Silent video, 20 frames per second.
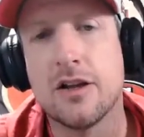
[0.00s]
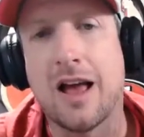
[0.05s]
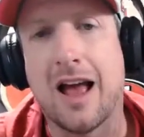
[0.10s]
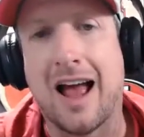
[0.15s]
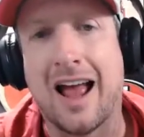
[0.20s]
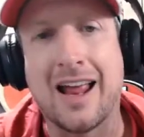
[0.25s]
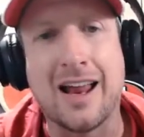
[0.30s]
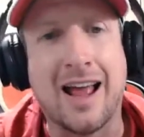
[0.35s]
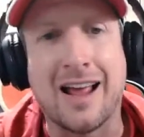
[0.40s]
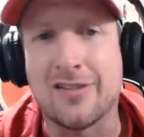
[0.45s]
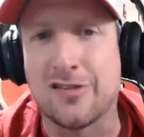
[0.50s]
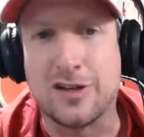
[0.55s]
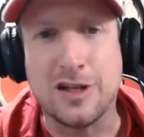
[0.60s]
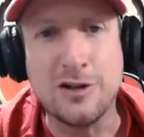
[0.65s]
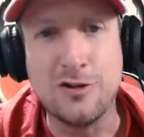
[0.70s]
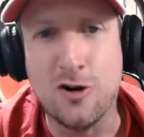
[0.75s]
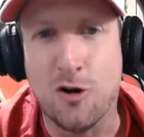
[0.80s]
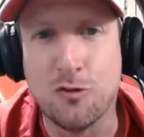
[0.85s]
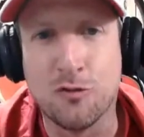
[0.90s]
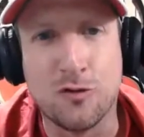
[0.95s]
I see
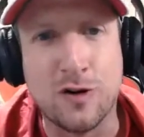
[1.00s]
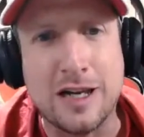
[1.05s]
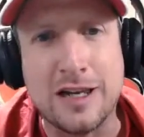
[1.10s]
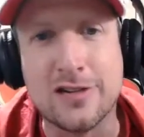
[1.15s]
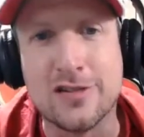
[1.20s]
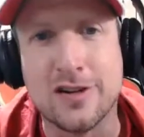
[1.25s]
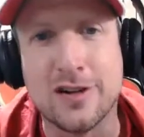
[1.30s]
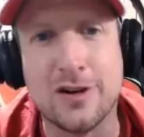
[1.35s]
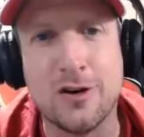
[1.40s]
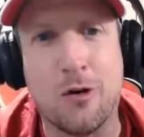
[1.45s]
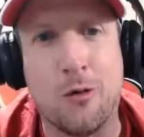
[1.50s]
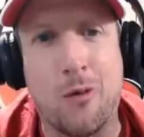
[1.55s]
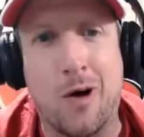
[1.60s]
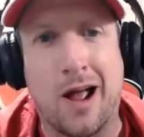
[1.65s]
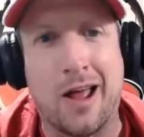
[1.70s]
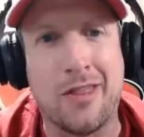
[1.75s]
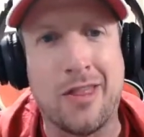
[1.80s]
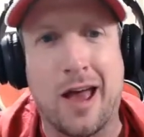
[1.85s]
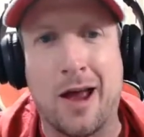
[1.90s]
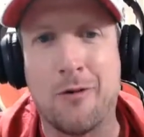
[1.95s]
no reason
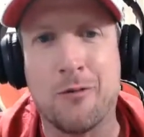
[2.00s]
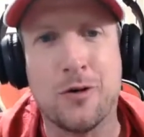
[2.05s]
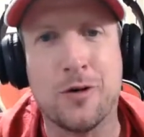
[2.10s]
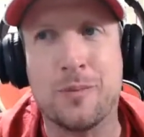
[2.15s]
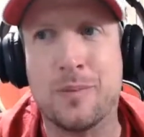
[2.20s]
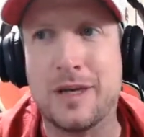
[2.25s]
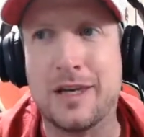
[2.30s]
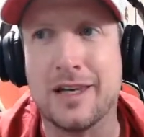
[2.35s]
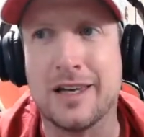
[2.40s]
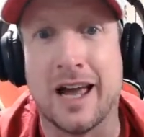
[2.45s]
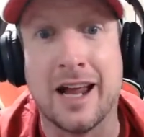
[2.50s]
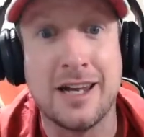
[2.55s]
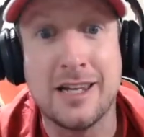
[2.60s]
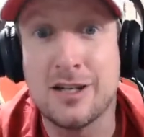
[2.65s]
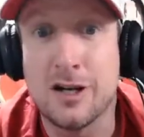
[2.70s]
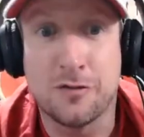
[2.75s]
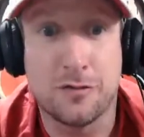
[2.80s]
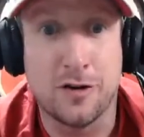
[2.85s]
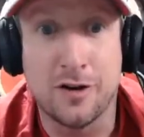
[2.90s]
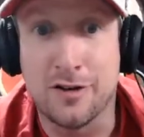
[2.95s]
why that would be any
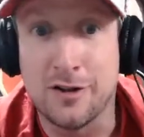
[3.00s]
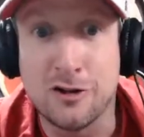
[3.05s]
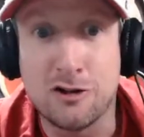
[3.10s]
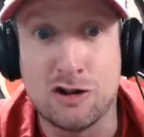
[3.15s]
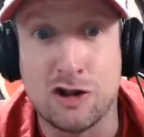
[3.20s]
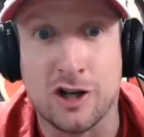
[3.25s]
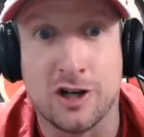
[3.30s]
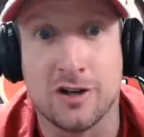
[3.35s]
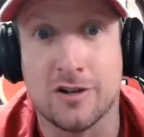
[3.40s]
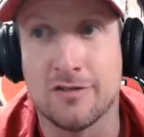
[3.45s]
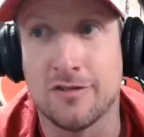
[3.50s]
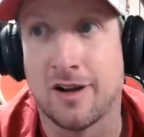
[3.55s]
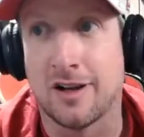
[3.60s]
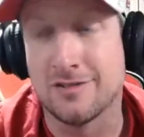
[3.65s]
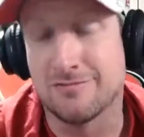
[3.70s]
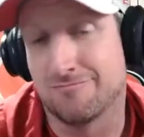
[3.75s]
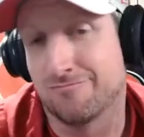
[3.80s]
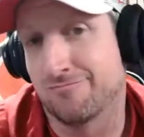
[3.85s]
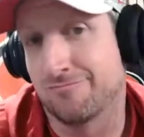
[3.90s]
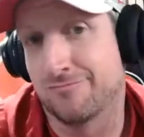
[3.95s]
different this year.
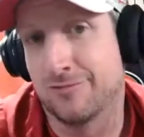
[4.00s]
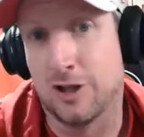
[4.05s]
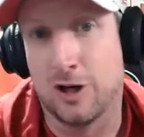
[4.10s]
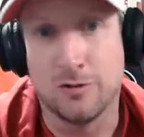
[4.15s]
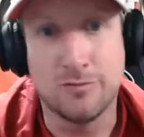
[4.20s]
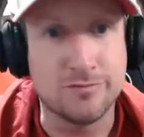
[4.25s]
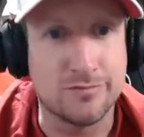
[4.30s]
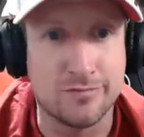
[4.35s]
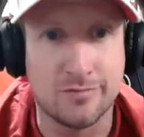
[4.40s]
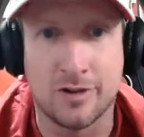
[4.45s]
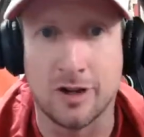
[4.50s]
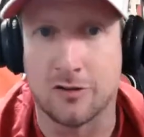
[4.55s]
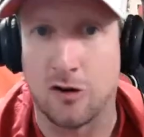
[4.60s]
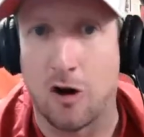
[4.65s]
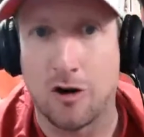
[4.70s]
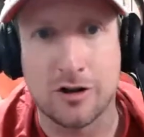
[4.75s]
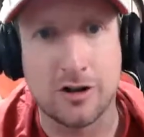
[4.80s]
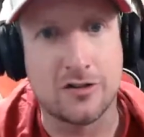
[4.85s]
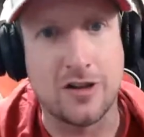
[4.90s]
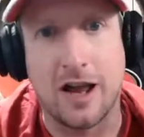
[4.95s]
The
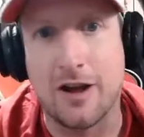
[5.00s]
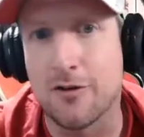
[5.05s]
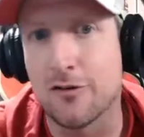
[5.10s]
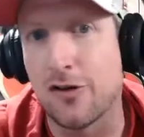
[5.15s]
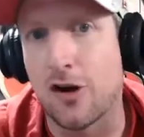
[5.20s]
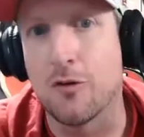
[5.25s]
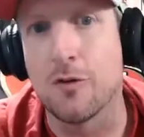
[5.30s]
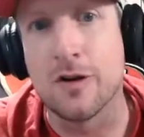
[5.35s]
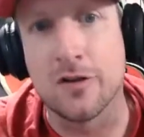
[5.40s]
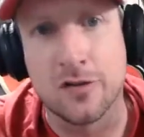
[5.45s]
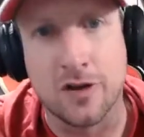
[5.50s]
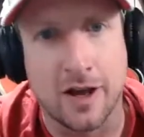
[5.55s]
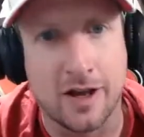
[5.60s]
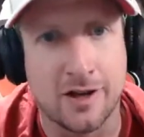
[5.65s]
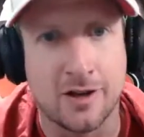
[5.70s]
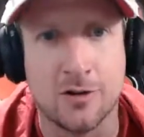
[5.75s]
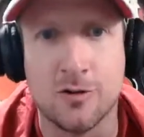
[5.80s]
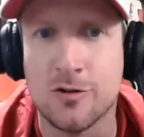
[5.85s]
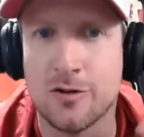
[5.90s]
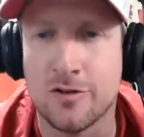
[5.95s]
talk of the town is always,
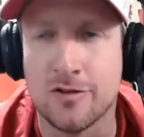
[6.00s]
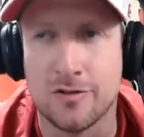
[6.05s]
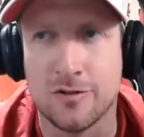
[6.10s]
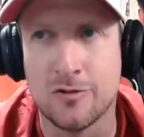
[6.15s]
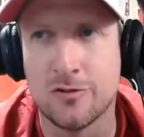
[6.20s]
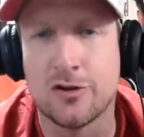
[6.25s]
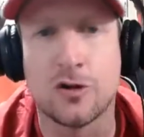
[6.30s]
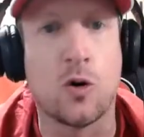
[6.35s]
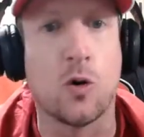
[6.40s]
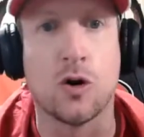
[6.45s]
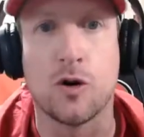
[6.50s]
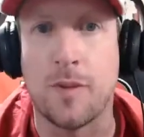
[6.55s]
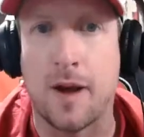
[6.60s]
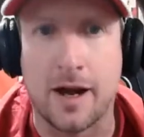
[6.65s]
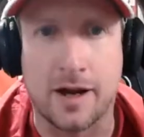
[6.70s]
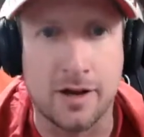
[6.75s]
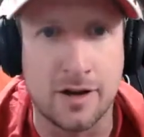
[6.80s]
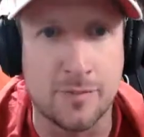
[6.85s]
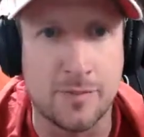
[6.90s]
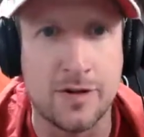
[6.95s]
hey, who's the
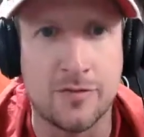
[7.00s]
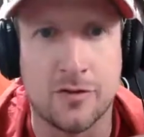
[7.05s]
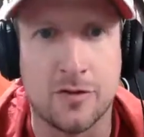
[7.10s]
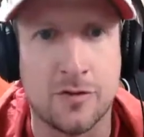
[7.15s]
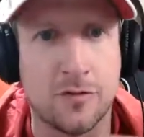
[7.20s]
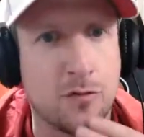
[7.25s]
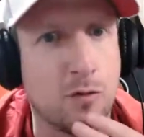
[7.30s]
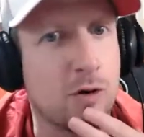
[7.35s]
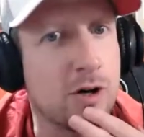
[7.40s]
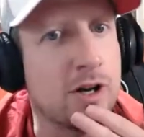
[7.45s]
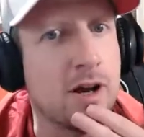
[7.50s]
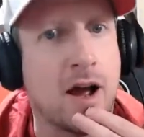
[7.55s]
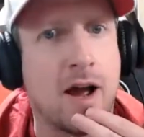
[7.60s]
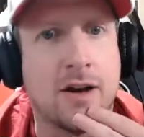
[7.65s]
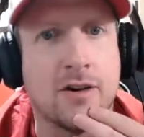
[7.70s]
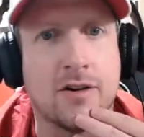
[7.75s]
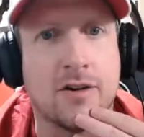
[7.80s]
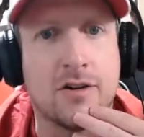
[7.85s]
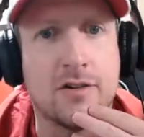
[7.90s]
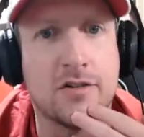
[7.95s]
quarterback going to be for the
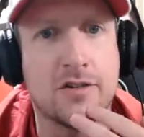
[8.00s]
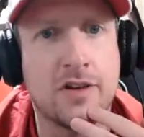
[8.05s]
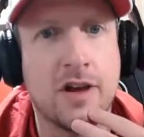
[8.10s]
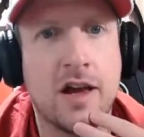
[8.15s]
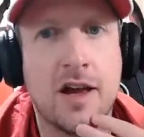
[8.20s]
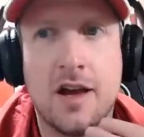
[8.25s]
49ers?